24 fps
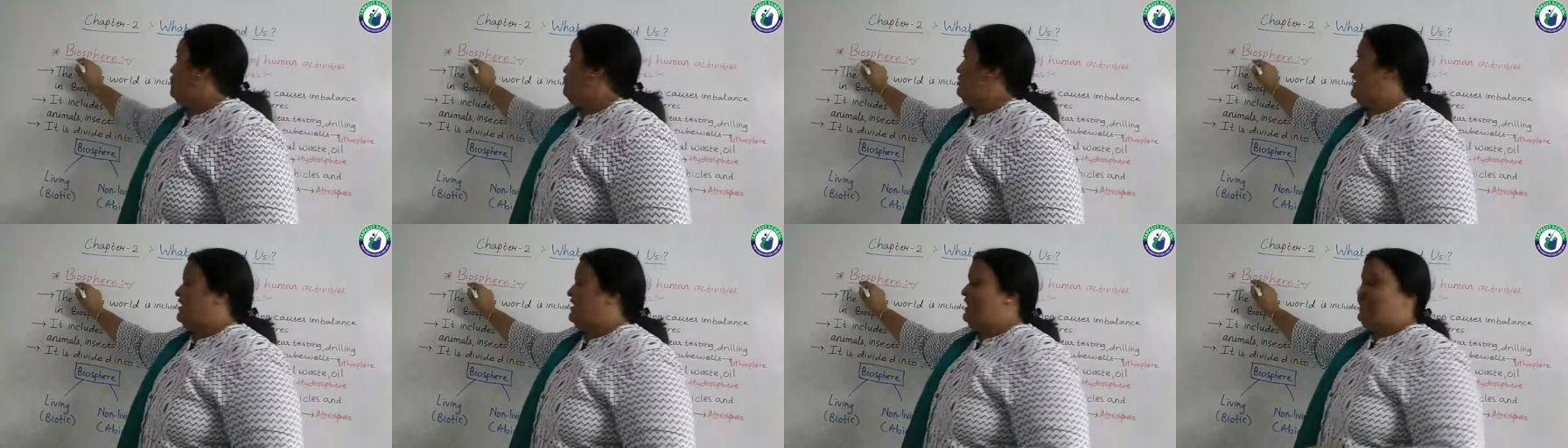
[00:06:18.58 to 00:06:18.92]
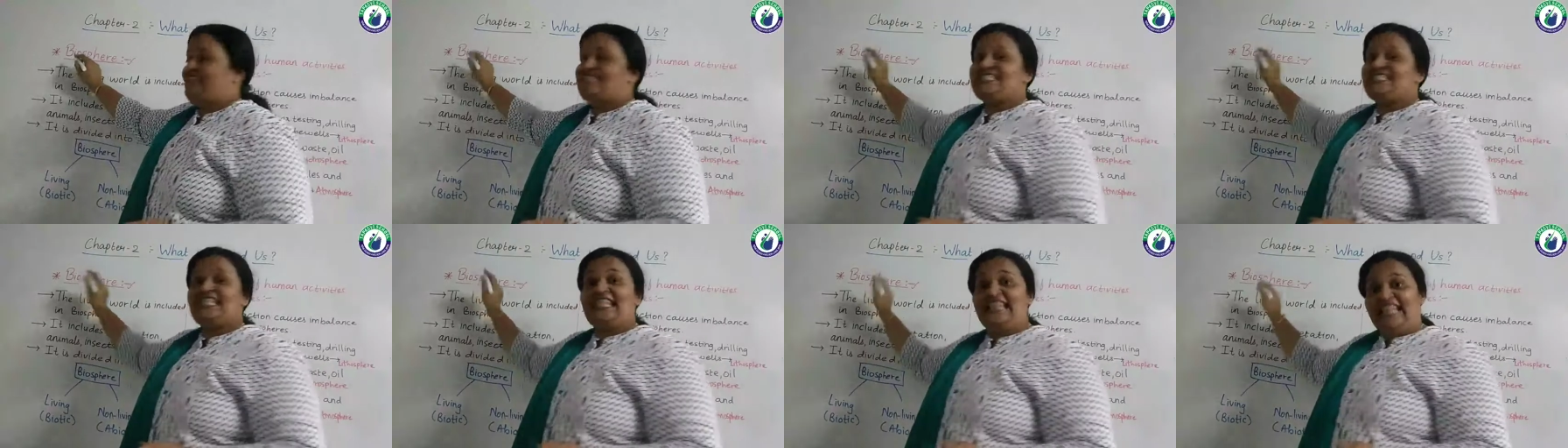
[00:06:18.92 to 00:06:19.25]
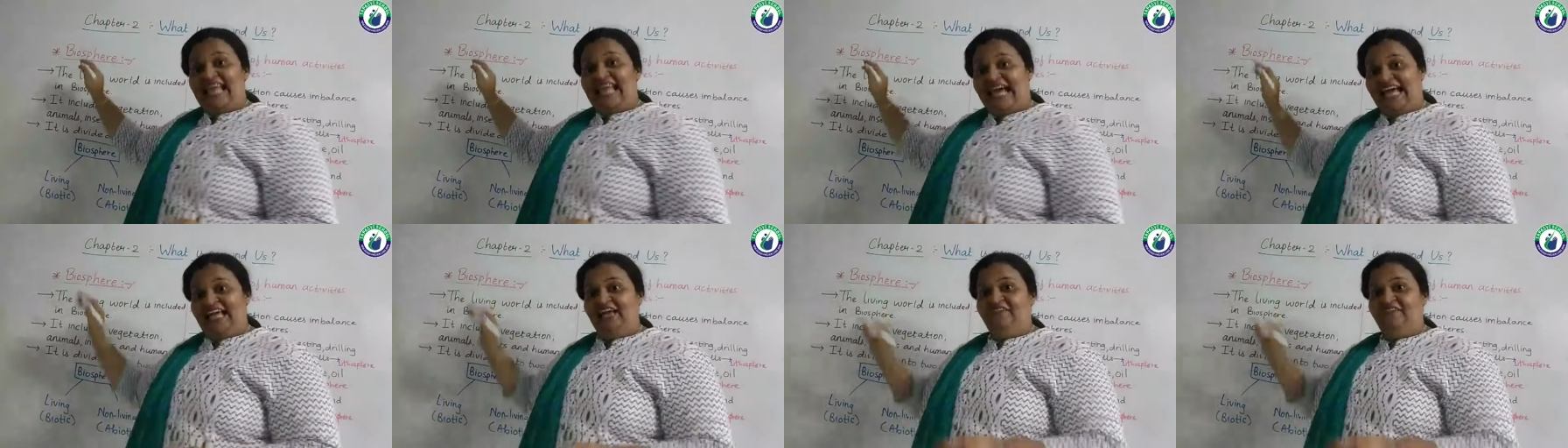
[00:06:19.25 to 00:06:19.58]
means
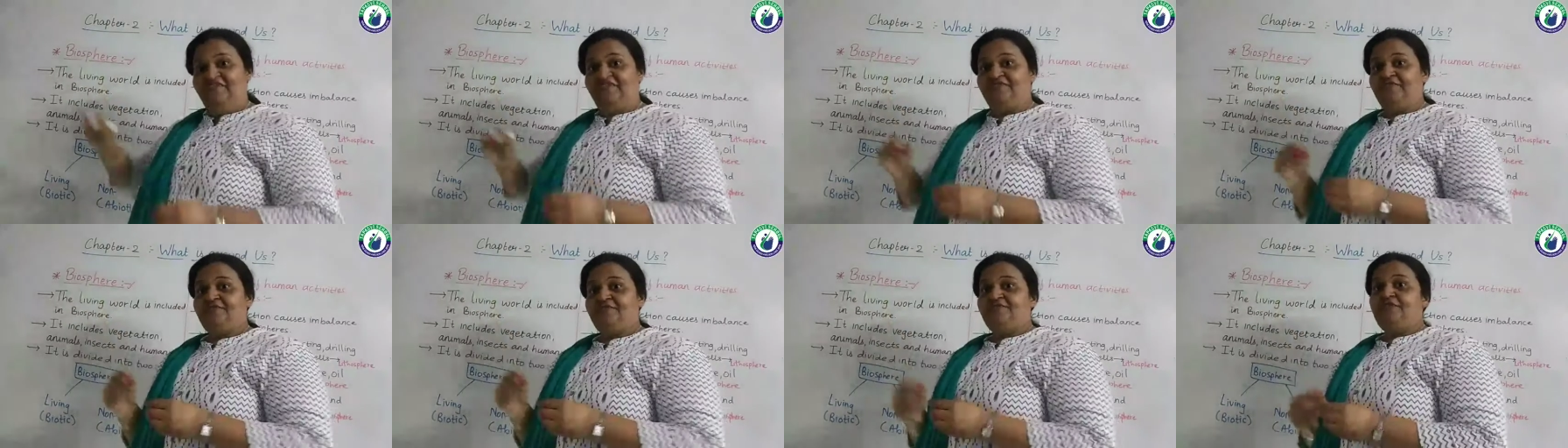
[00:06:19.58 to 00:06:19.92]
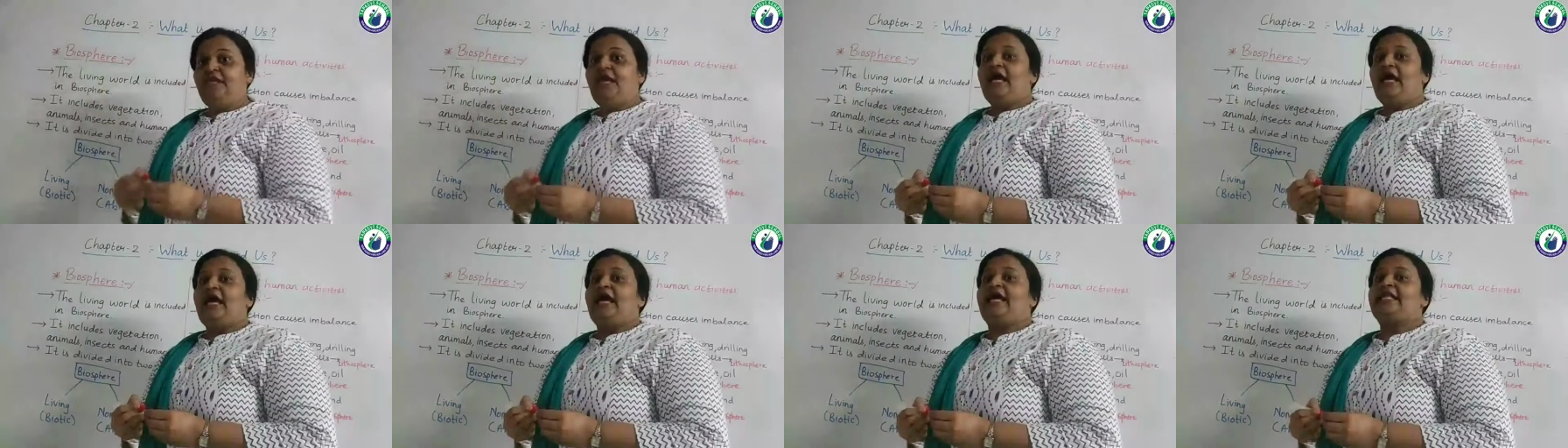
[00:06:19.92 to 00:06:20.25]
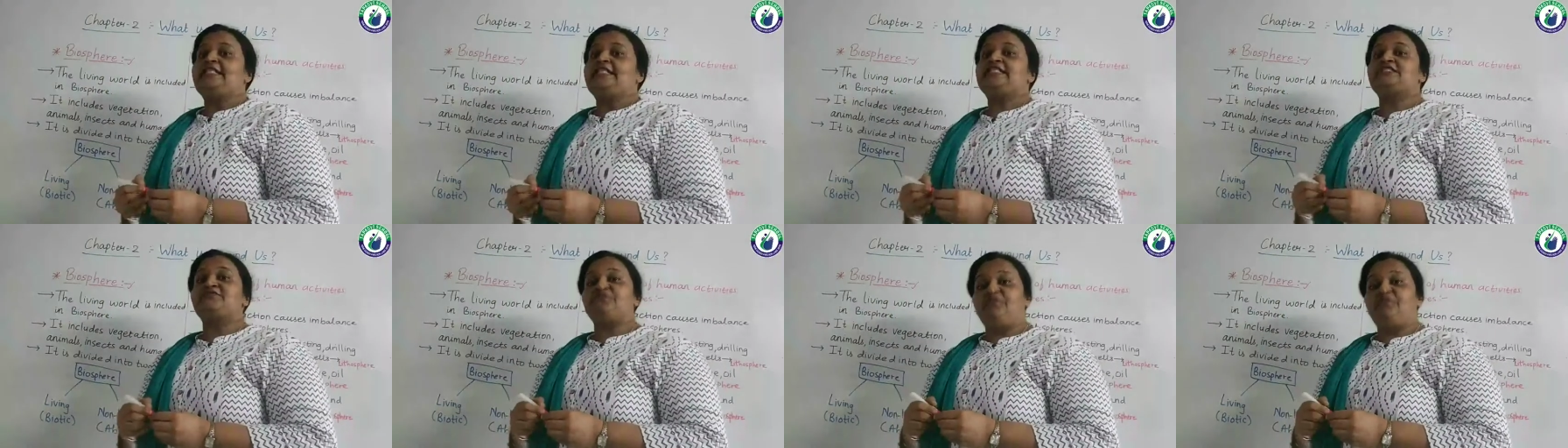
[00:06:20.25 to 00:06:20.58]
life
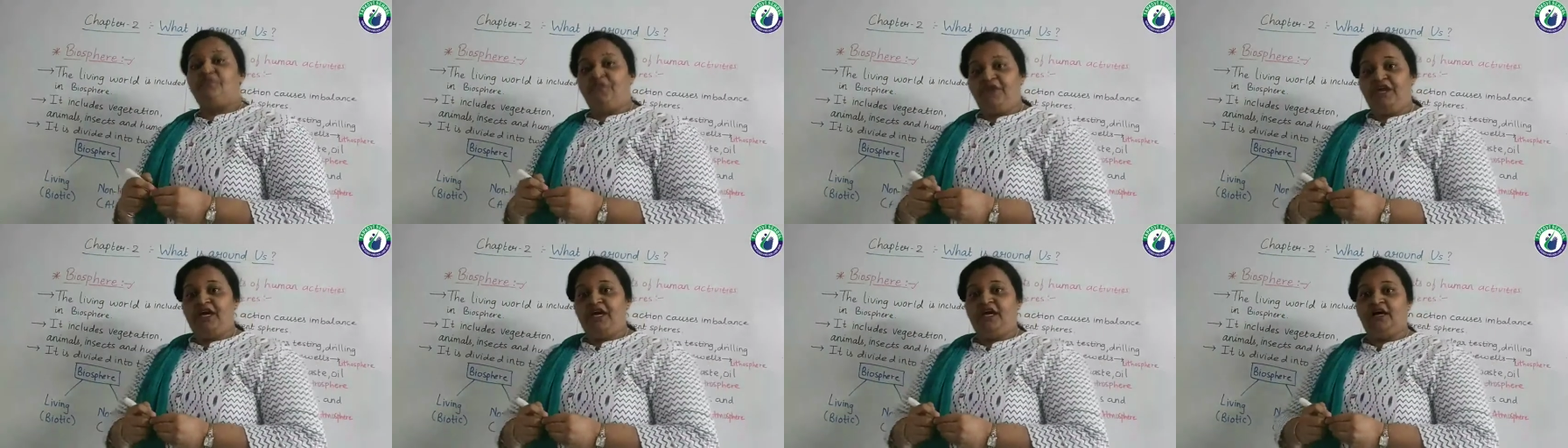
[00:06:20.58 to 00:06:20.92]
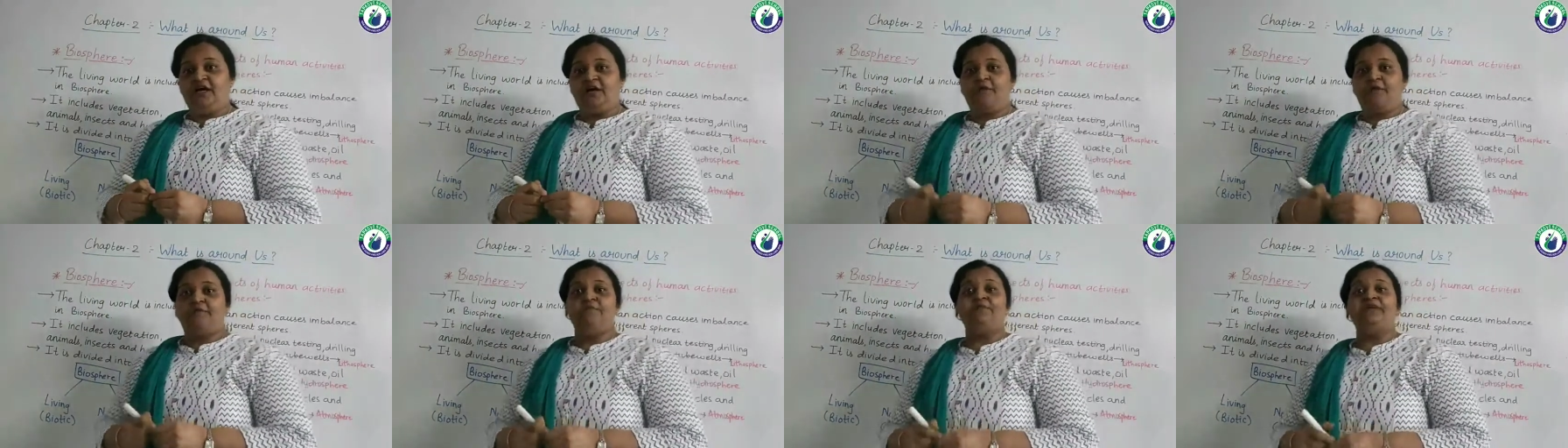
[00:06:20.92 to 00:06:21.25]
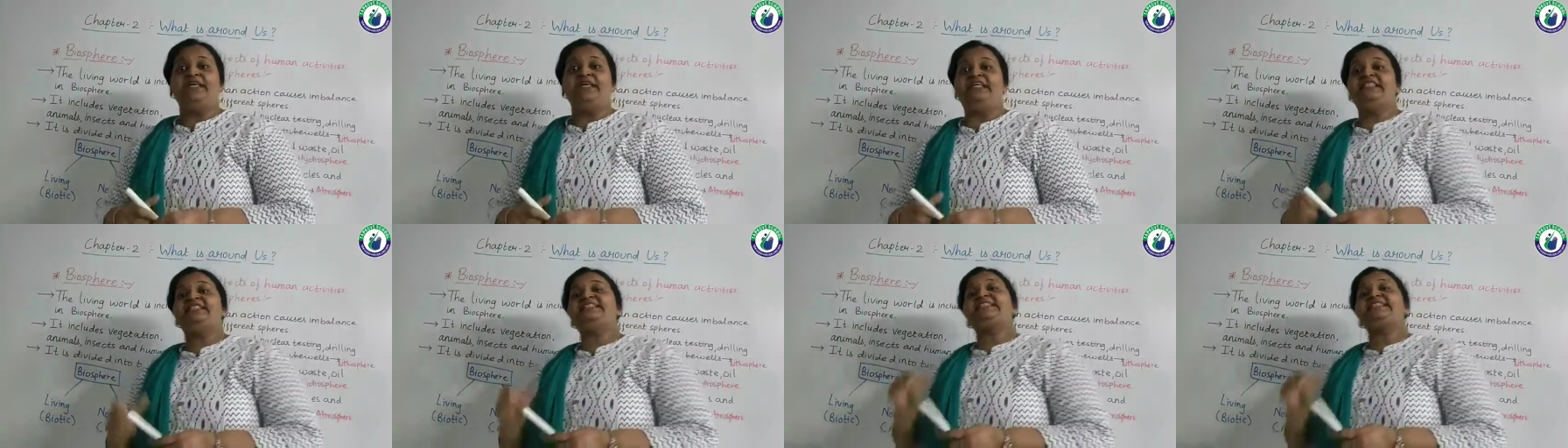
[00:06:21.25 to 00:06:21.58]
and sphere
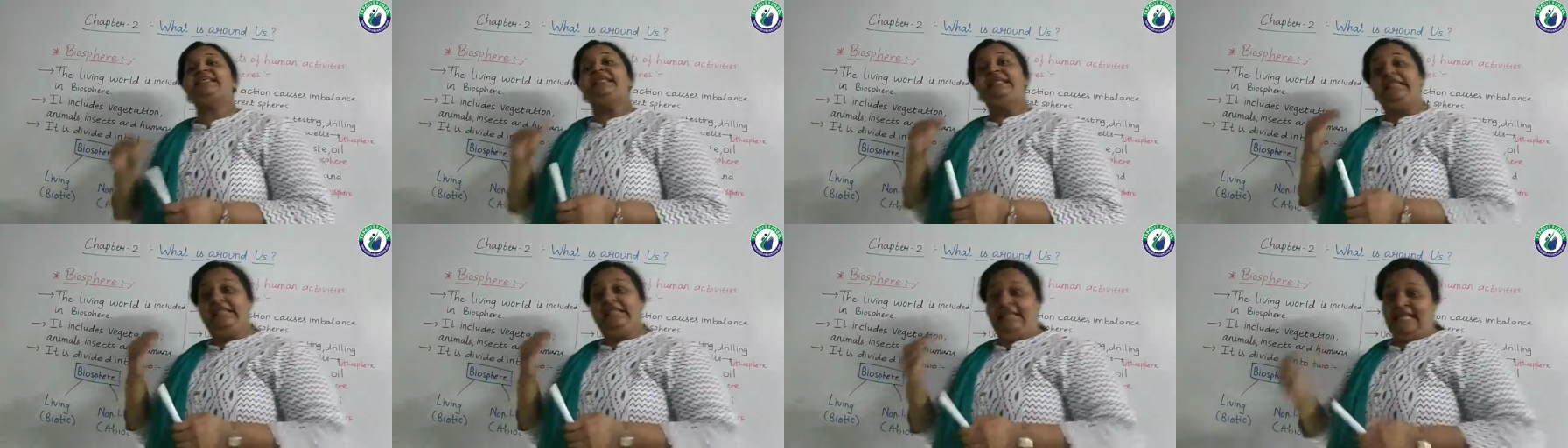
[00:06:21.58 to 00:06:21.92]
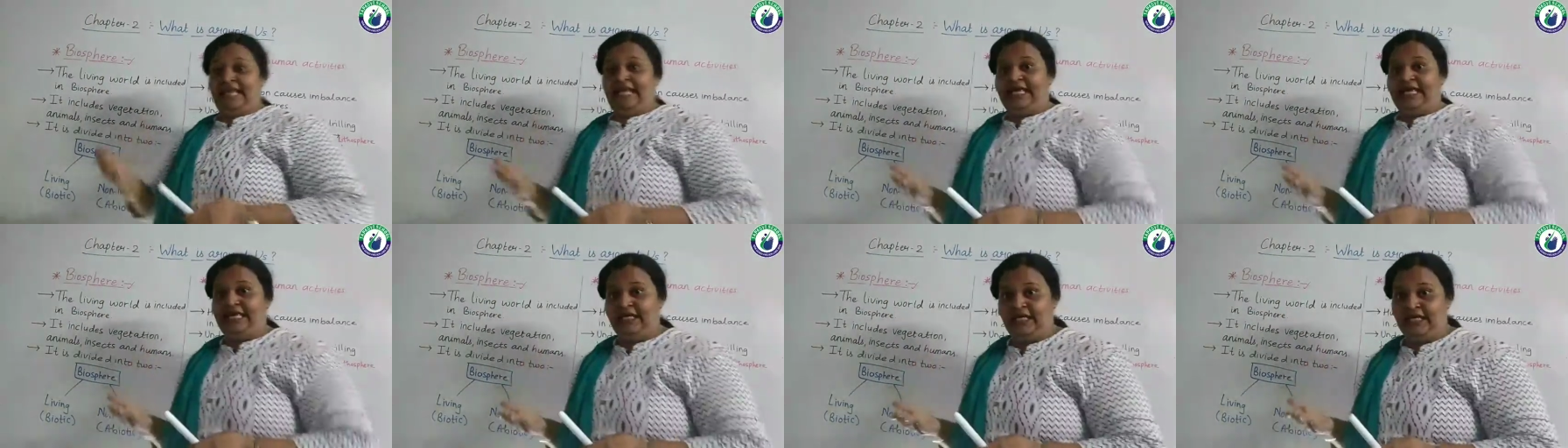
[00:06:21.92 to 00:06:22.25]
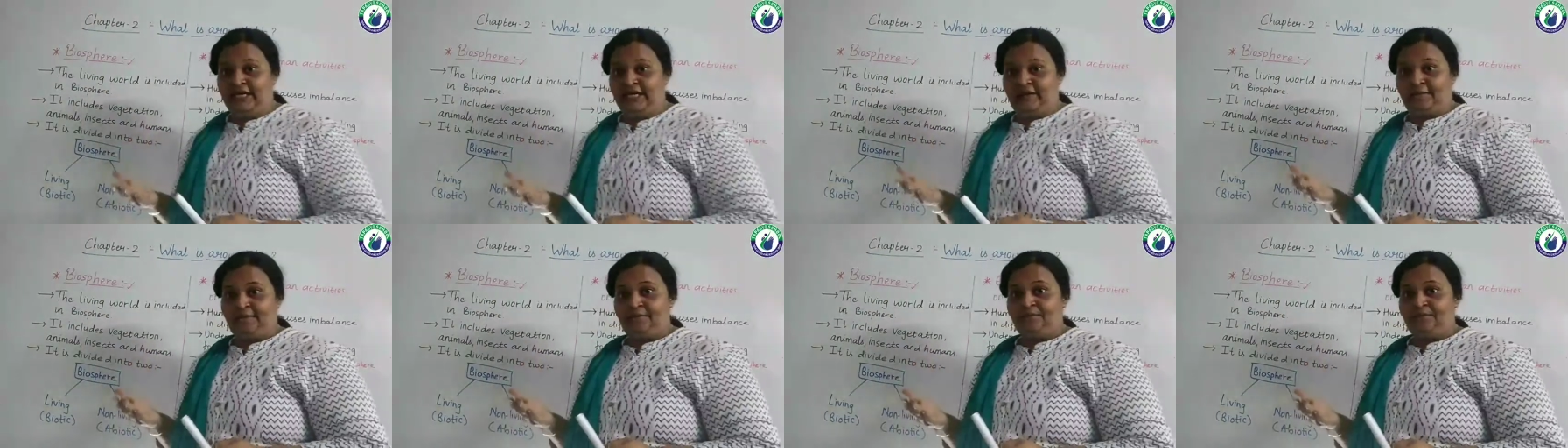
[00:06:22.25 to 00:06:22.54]
means layer.